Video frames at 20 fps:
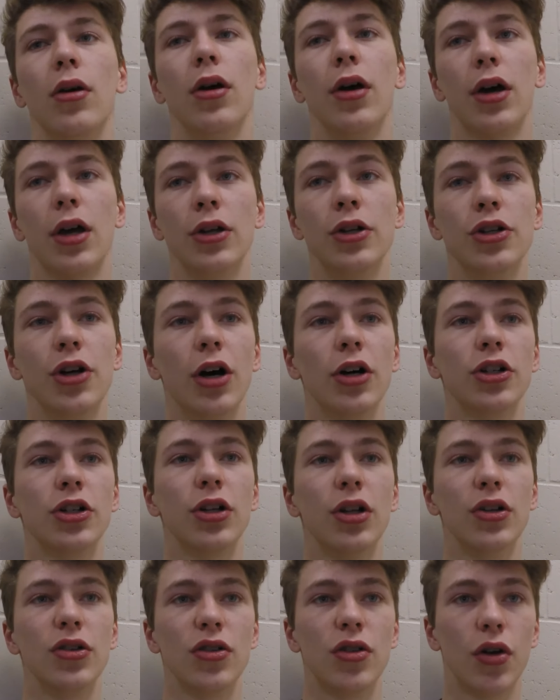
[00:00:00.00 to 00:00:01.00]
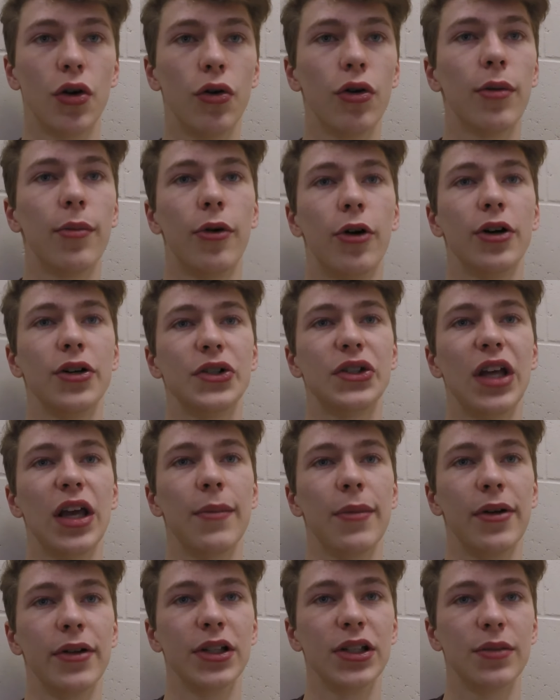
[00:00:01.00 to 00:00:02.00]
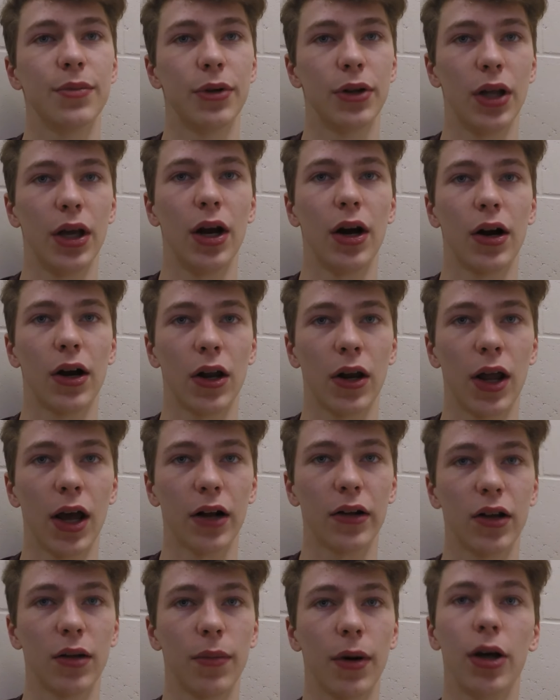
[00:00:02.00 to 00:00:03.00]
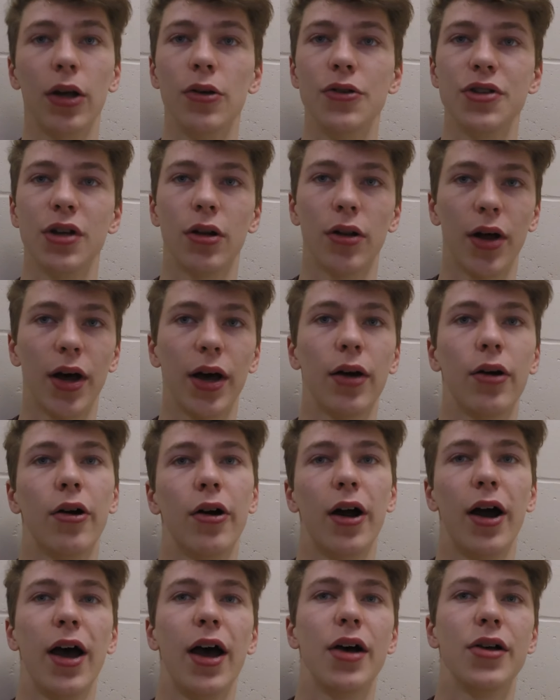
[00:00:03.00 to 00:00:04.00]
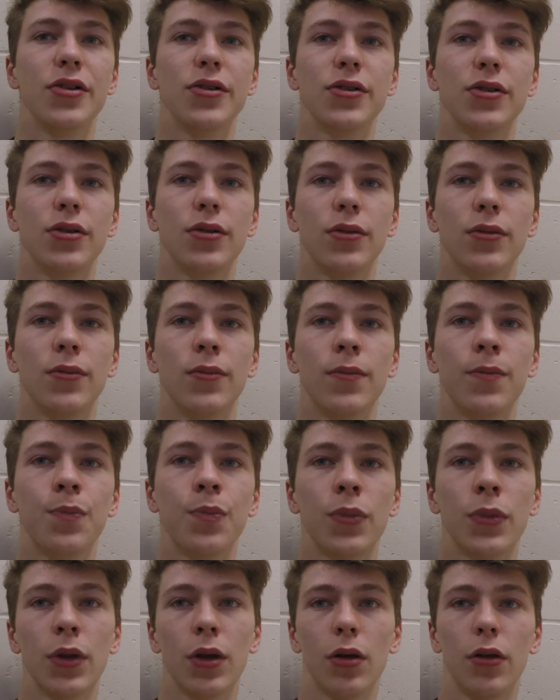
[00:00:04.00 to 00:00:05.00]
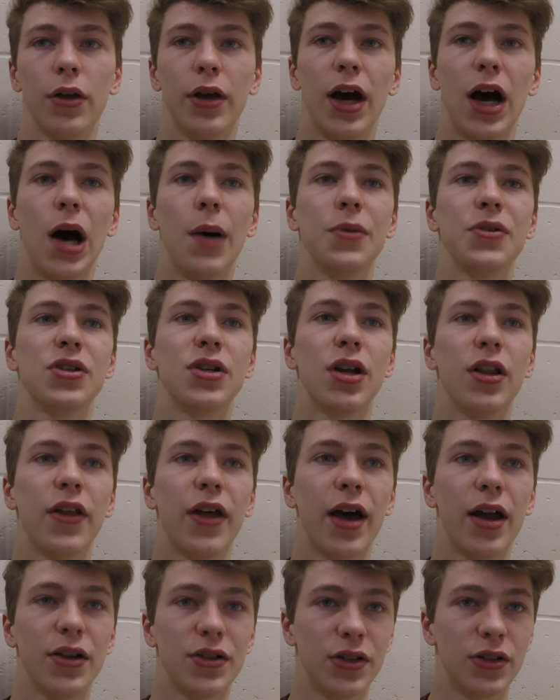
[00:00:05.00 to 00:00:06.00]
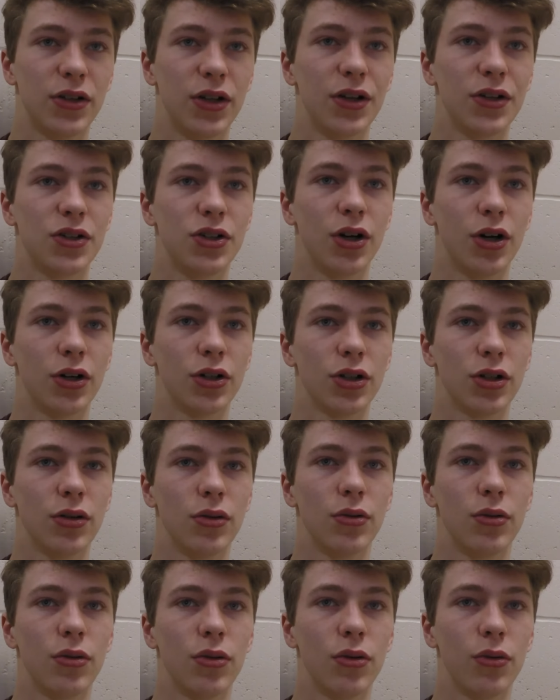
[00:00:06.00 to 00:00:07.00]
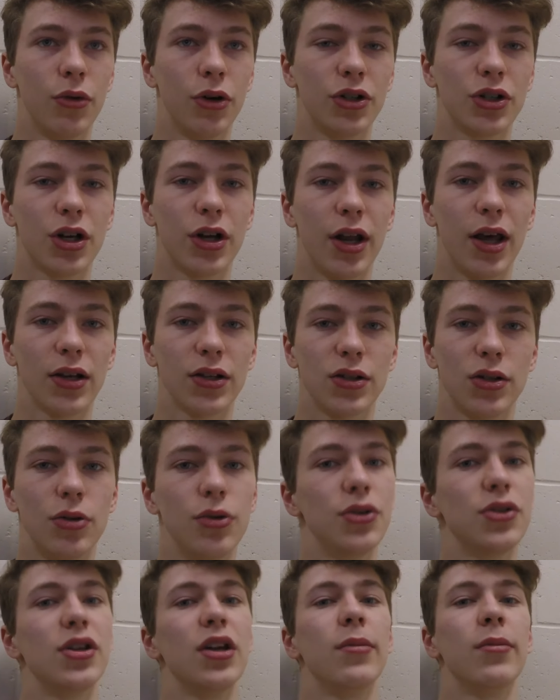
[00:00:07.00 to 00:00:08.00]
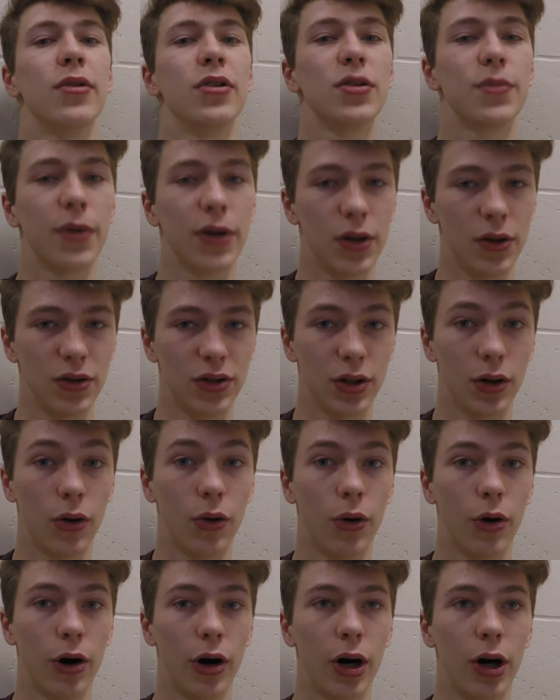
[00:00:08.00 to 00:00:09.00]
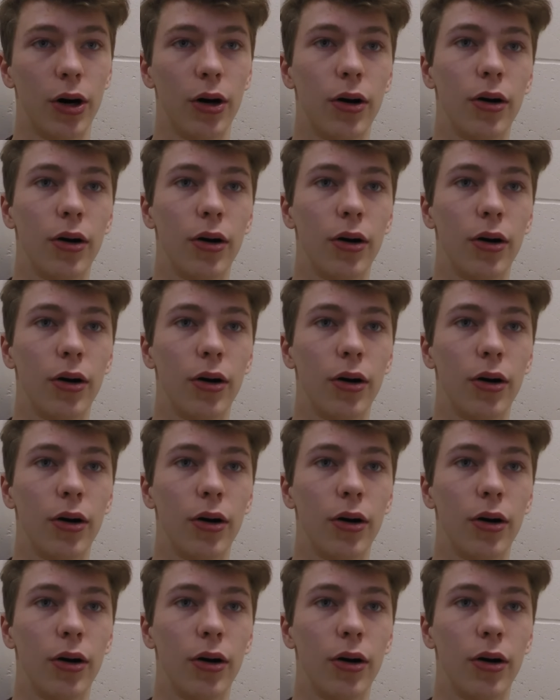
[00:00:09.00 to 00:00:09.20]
A conjunction is two or more statements, but they are connected by using like or as. The opposite of that is a disjunction, which connects two statements by using or.